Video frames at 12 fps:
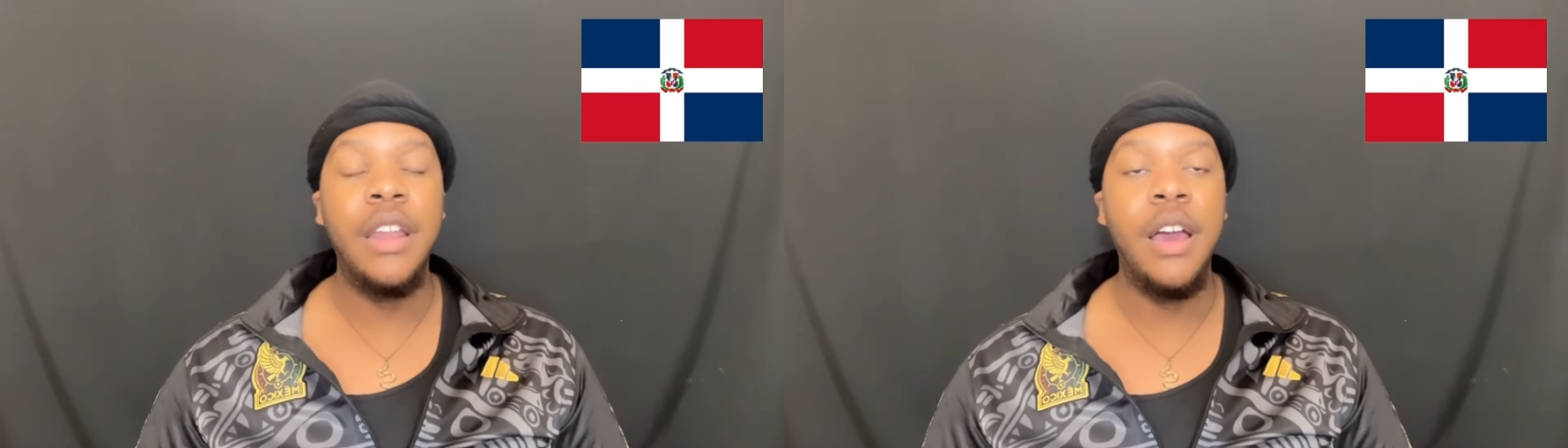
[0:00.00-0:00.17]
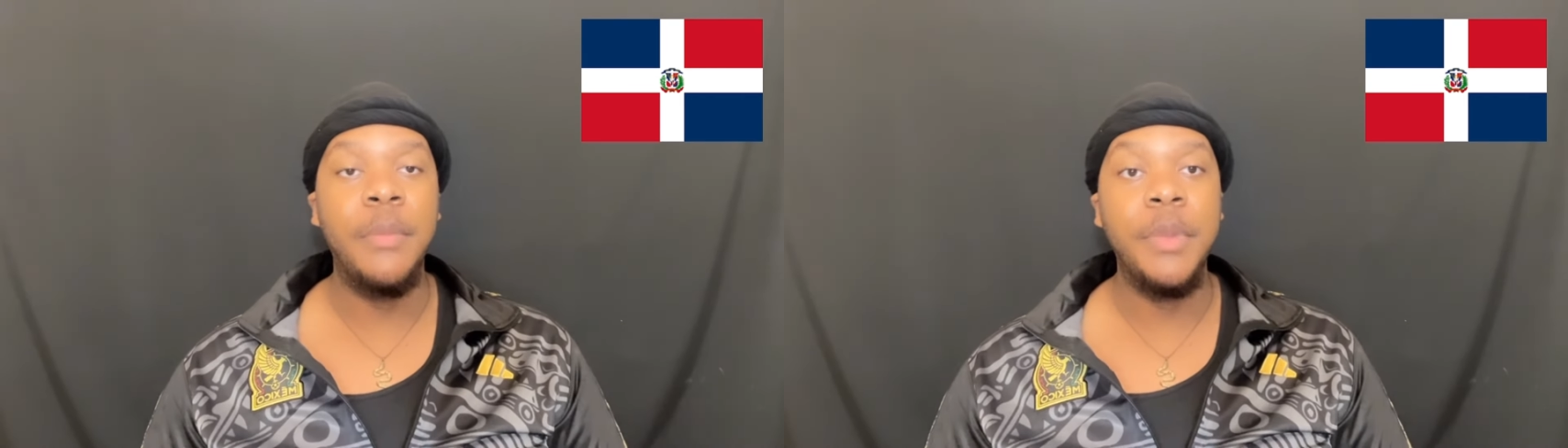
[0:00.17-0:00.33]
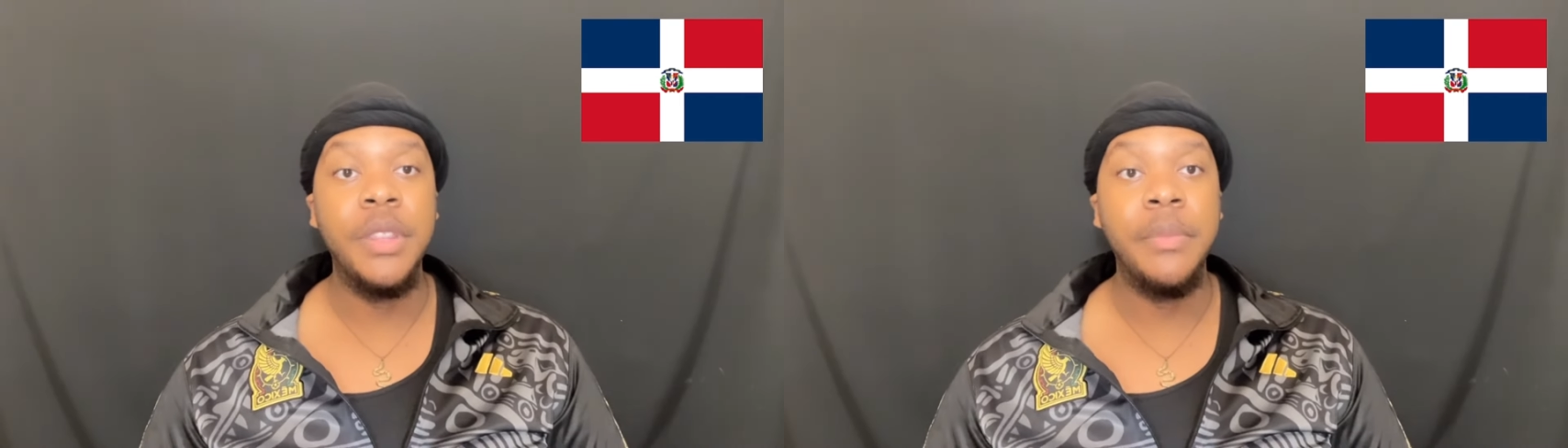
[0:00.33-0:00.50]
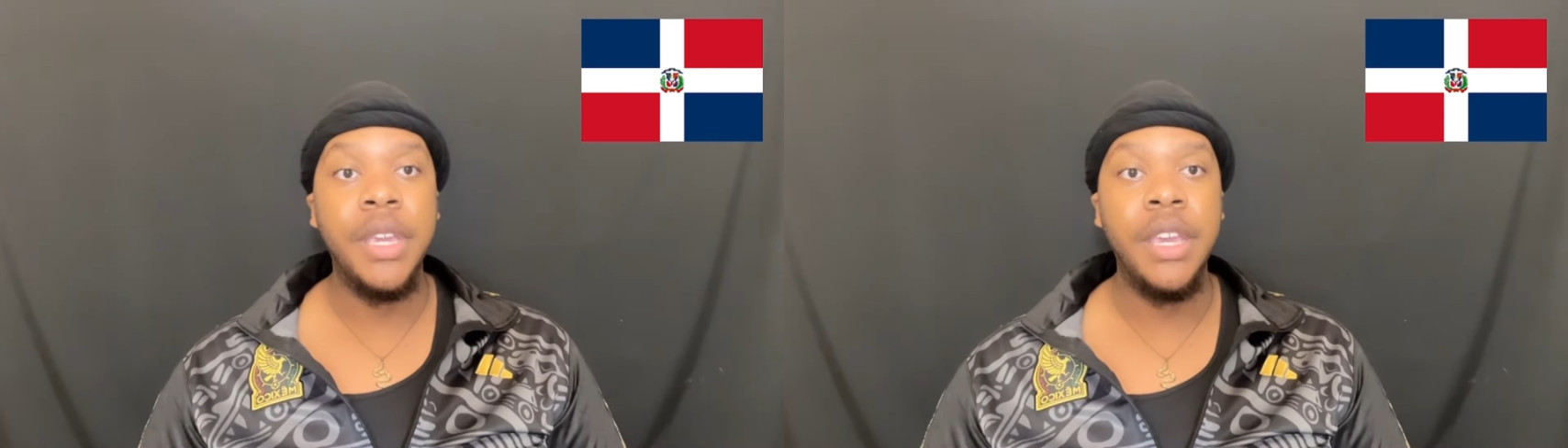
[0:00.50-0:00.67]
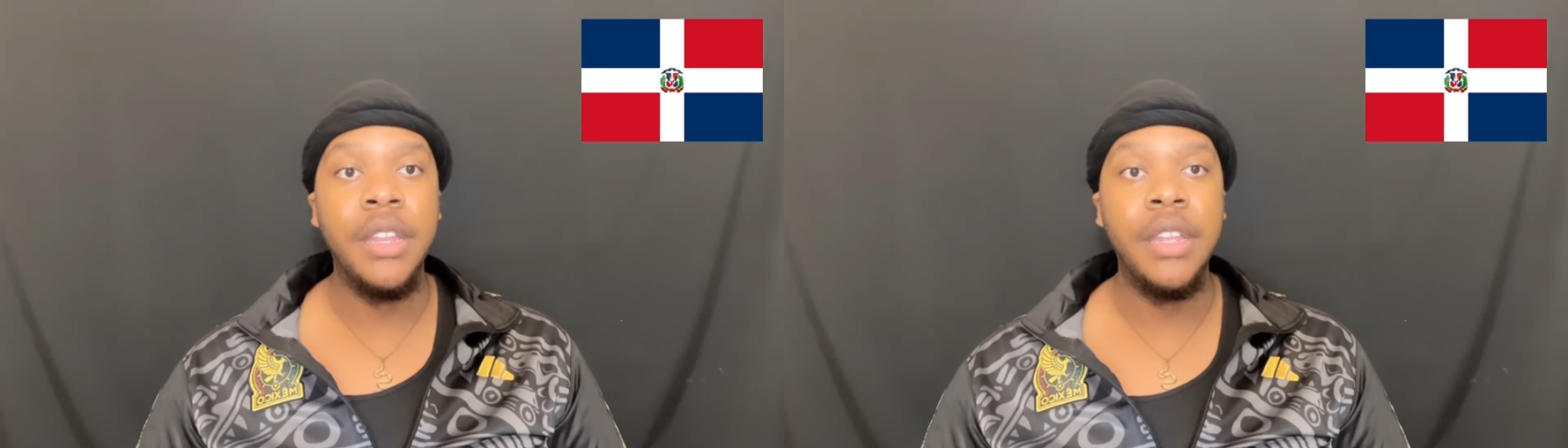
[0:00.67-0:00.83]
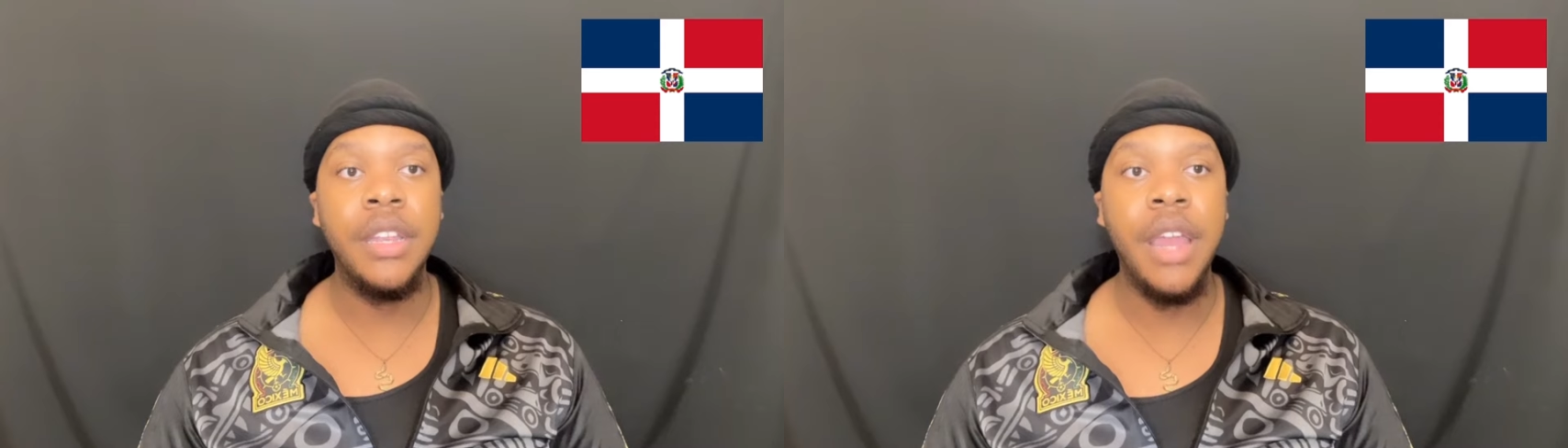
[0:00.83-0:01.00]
in the beginning.